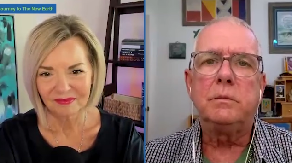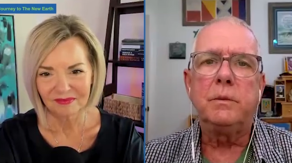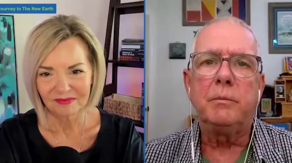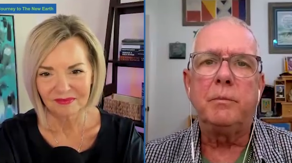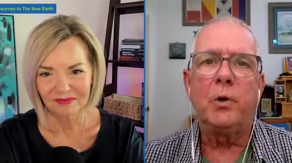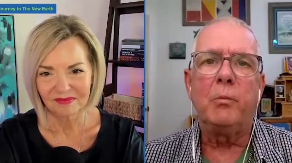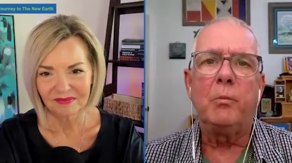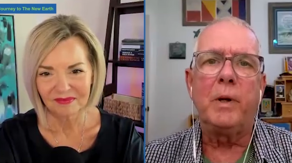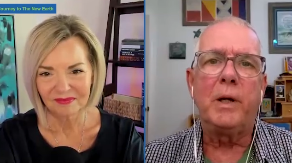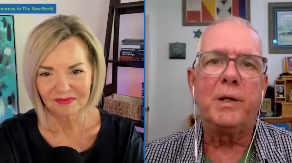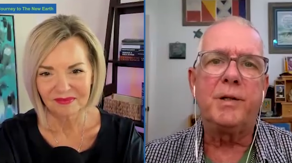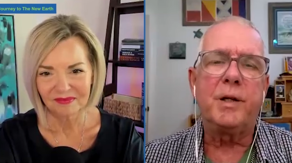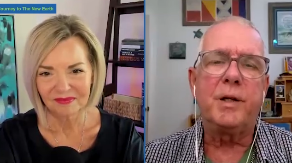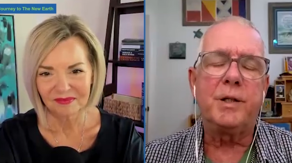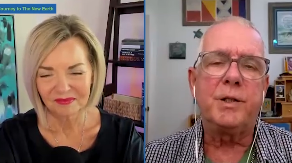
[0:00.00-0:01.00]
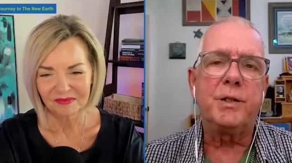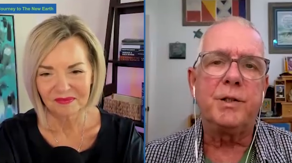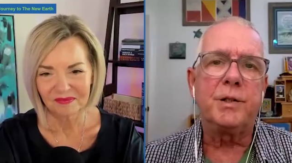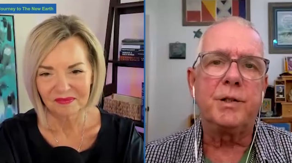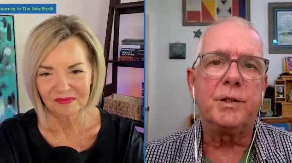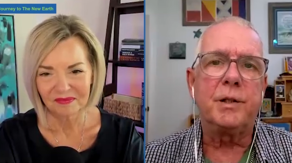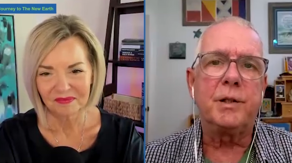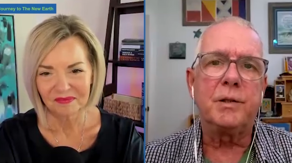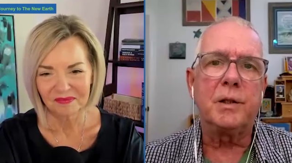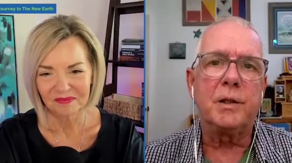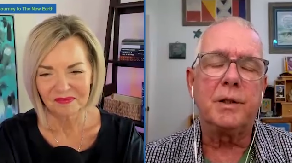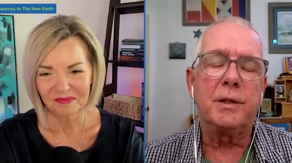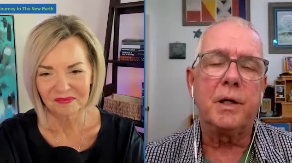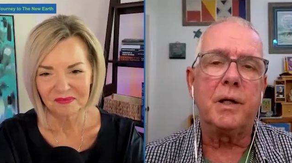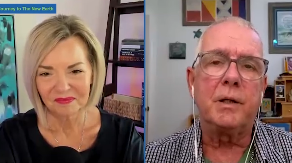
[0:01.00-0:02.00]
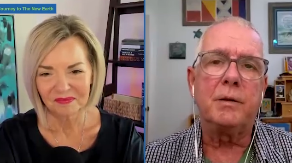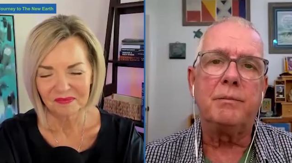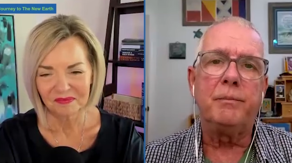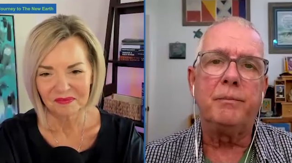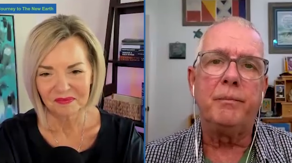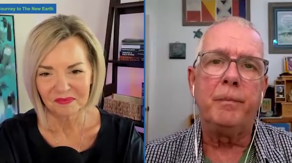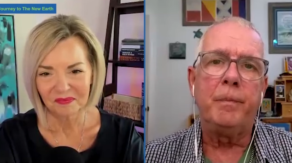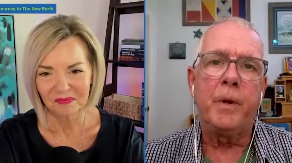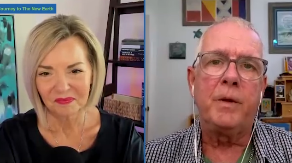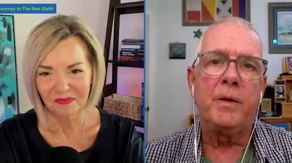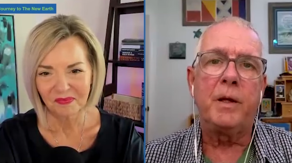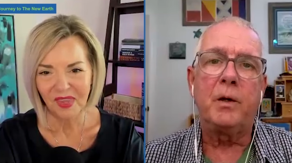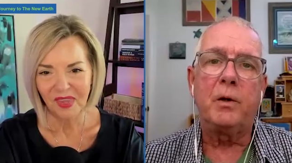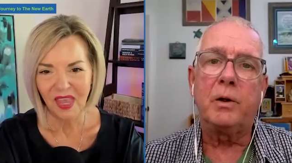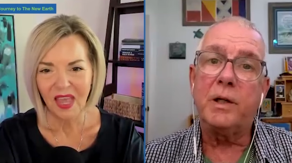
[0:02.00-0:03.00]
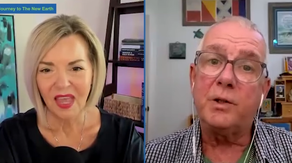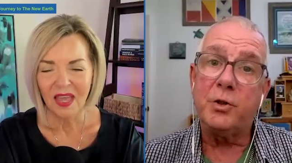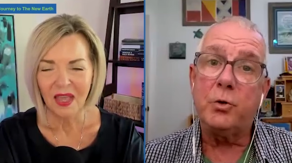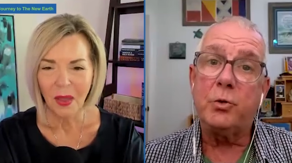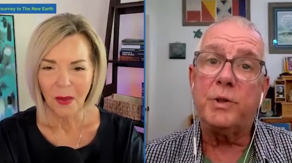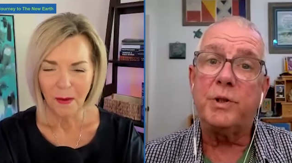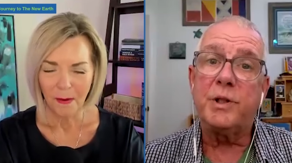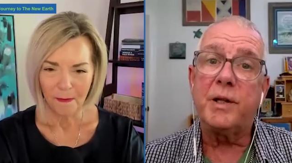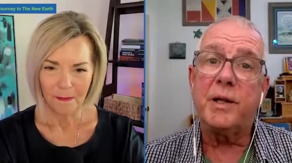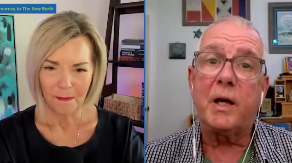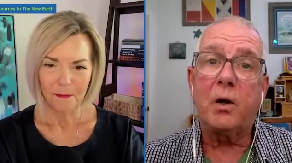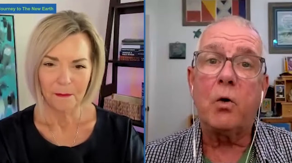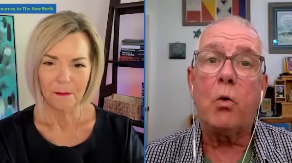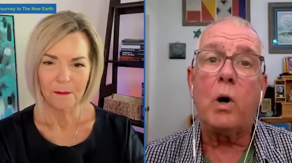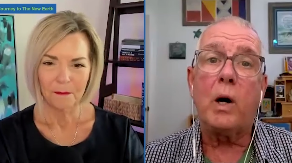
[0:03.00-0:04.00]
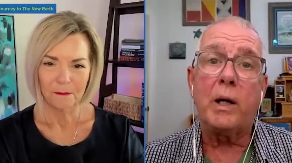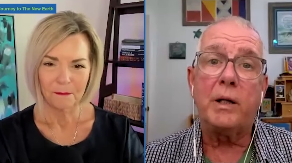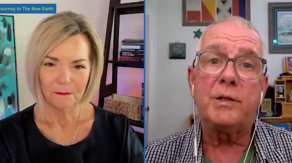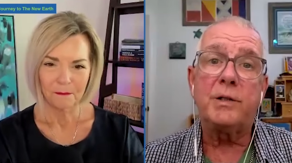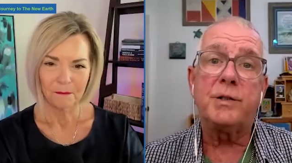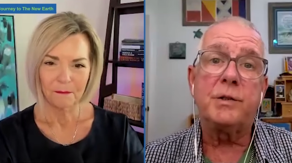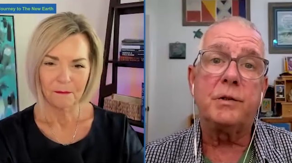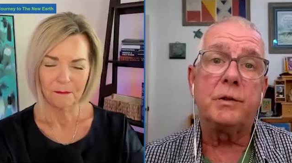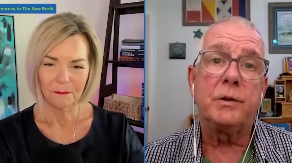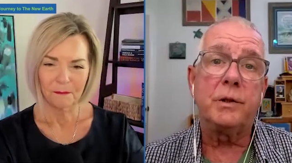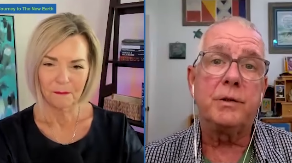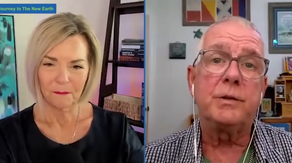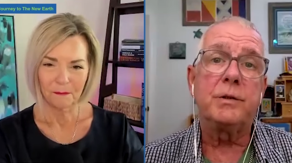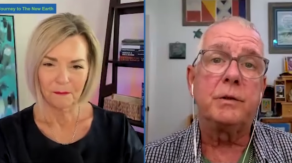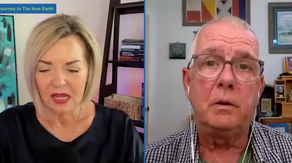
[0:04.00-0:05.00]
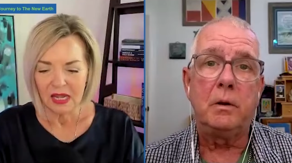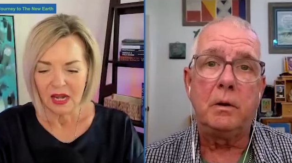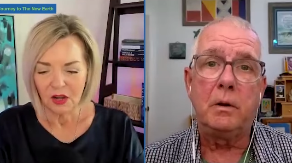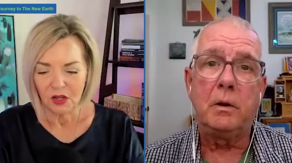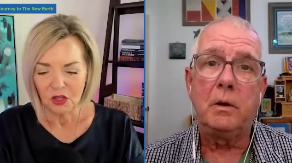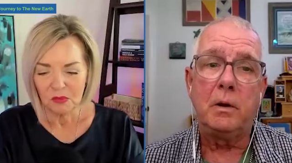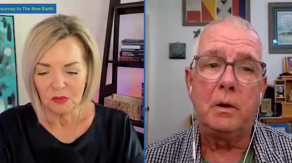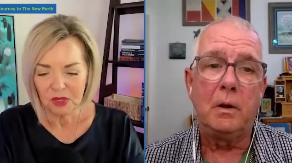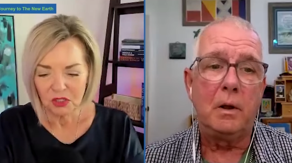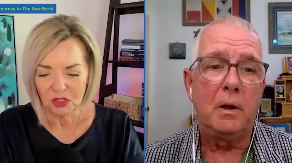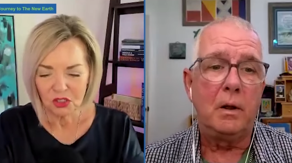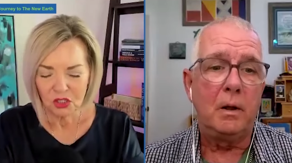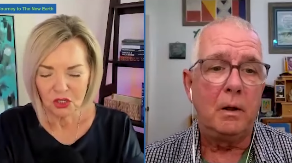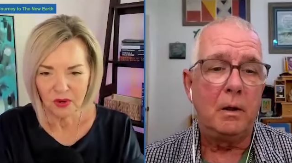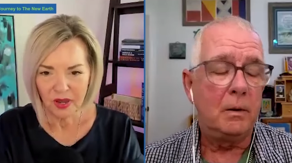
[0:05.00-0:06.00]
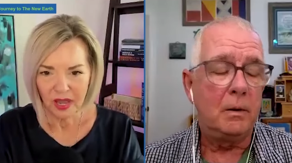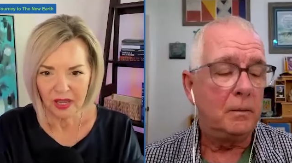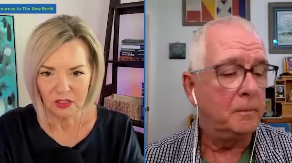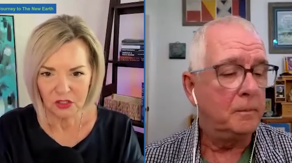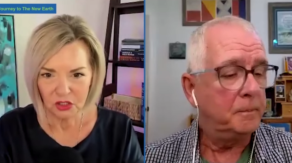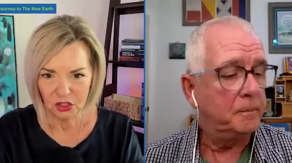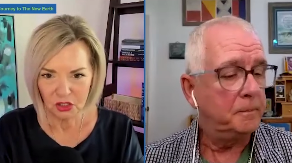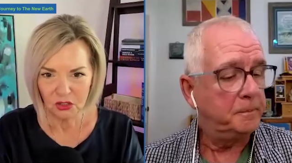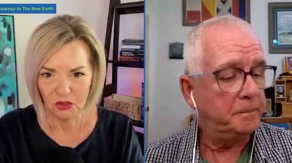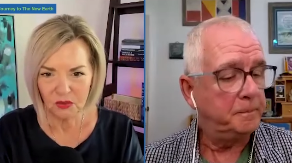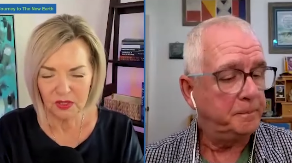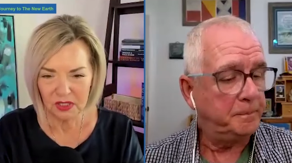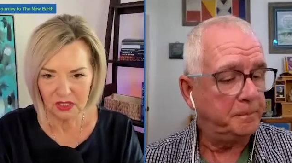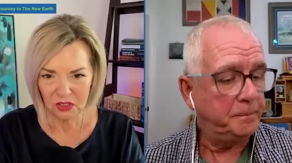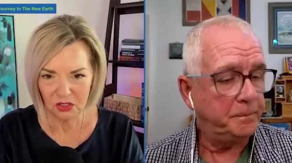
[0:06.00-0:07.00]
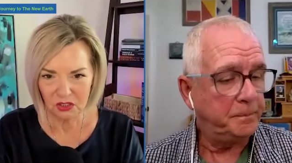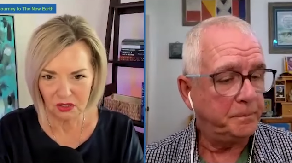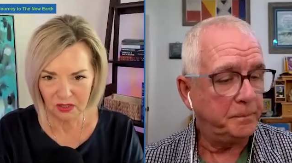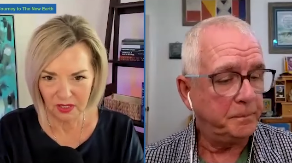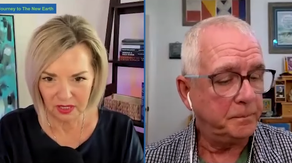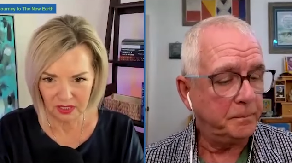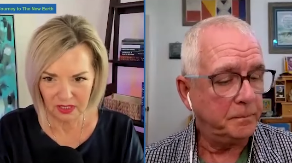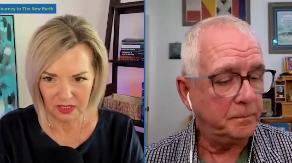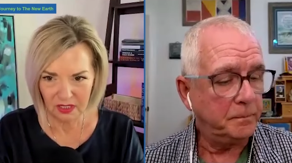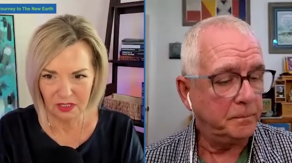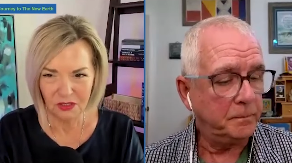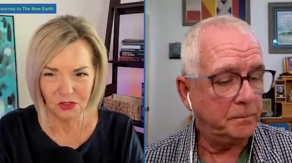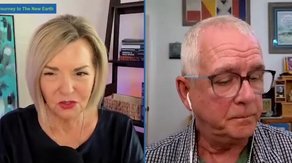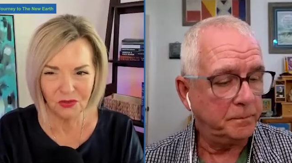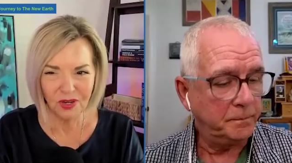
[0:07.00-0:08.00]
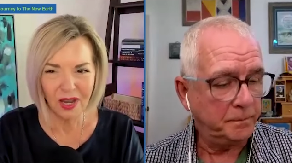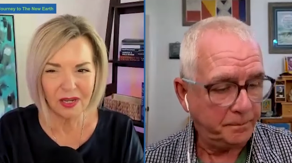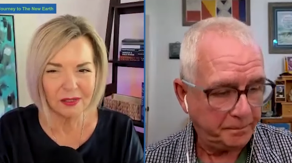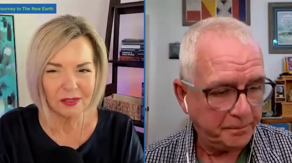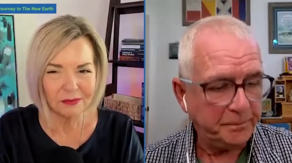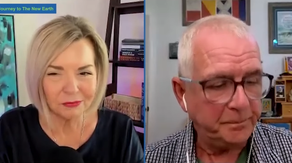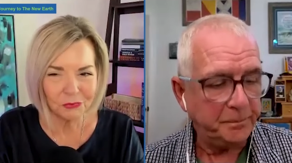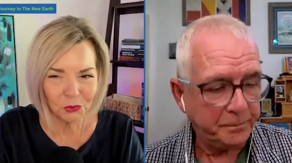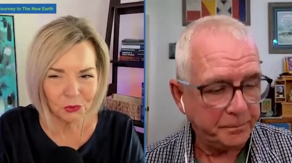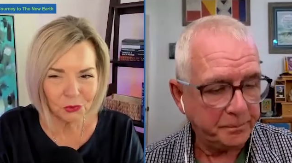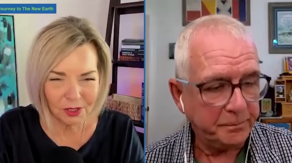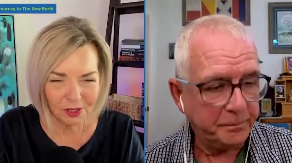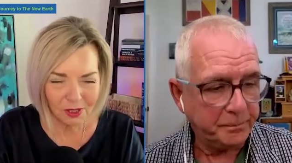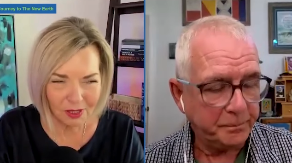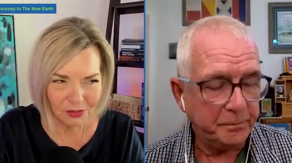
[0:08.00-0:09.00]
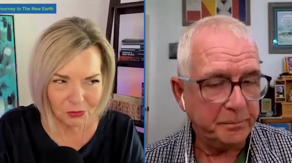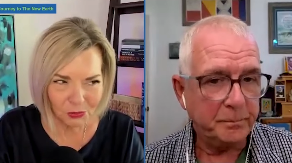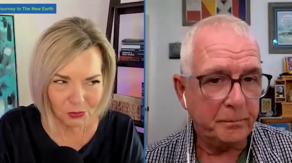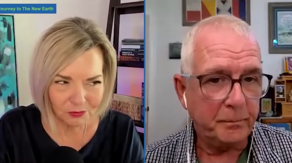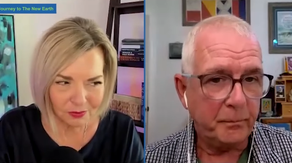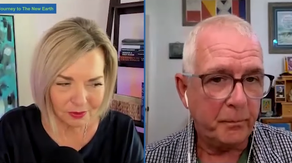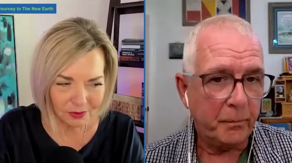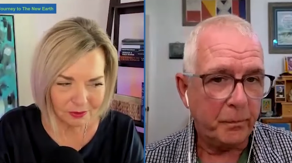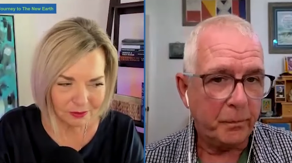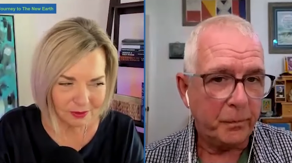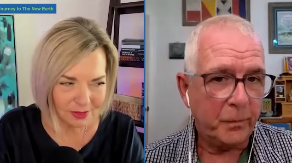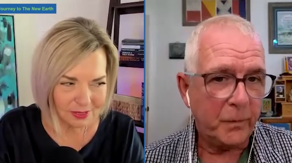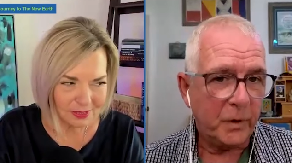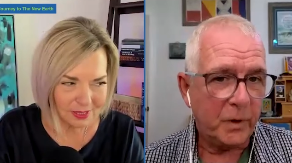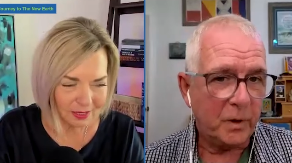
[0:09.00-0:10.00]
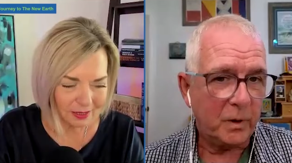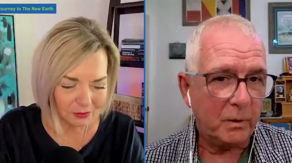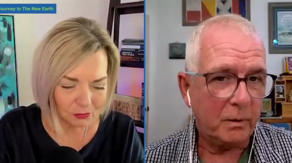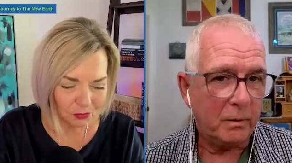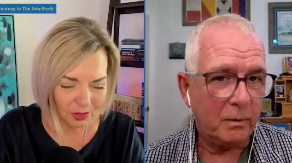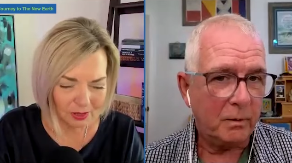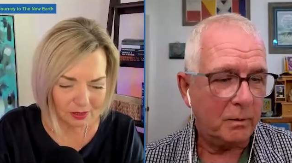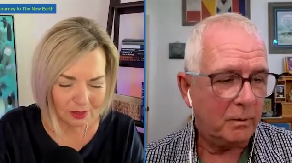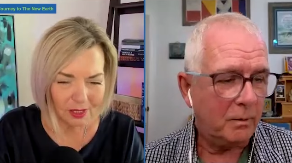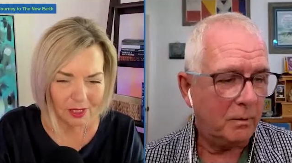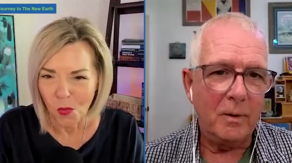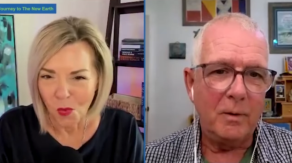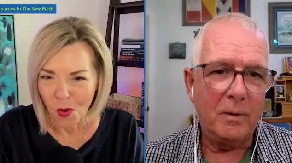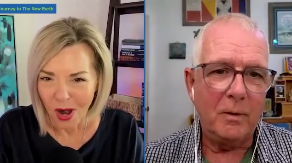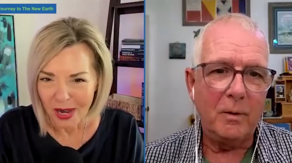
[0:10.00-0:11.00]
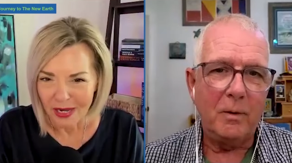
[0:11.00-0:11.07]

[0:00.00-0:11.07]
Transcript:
Speaker 1: you know, meditations and things like that that'll get you into that quiet stillness.
Speaker 2: Now, you mentioned you had two additional NDEs. You kind of sort of glossed over the second one. Why